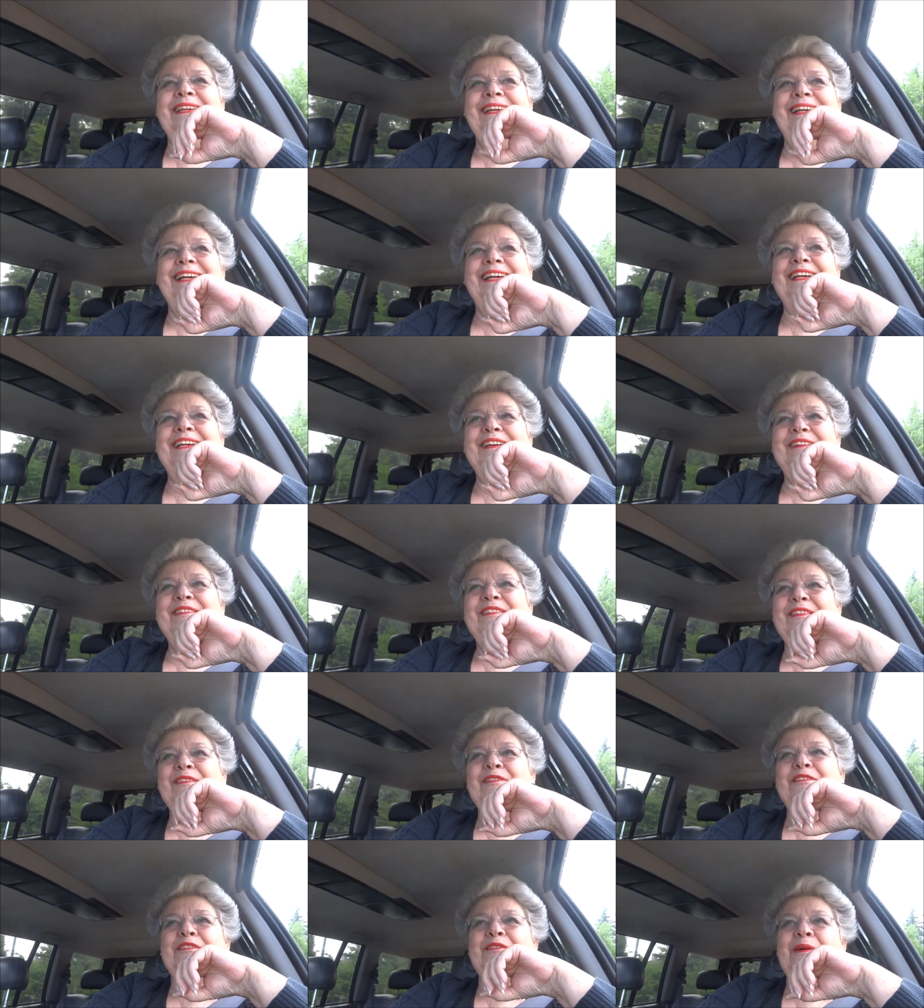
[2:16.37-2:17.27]
Uh,
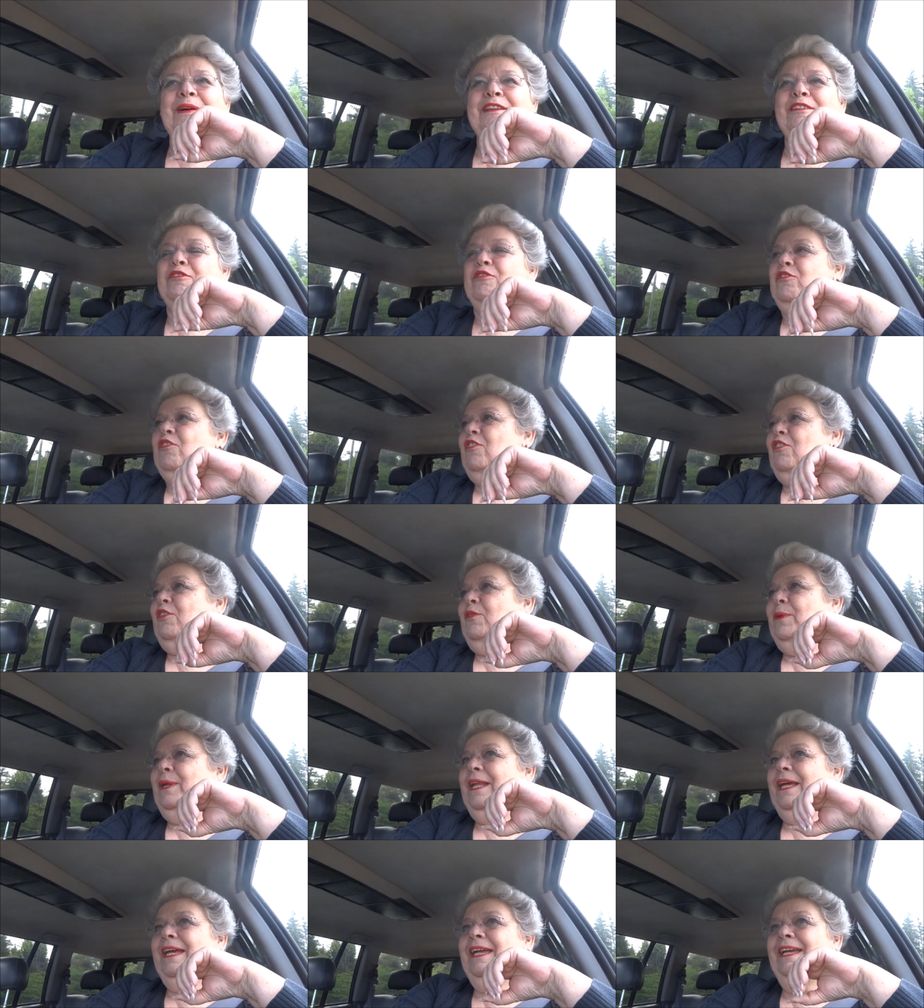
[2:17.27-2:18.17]
it was quite a shock
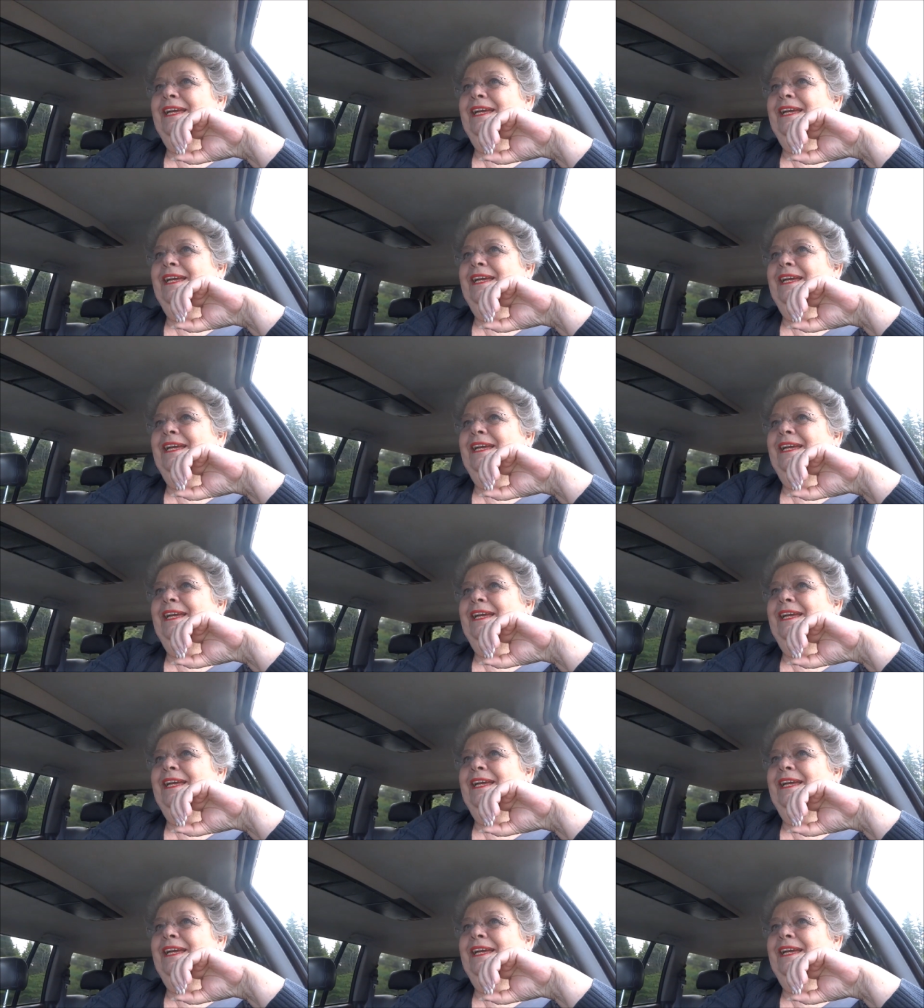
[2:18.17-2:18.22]
when I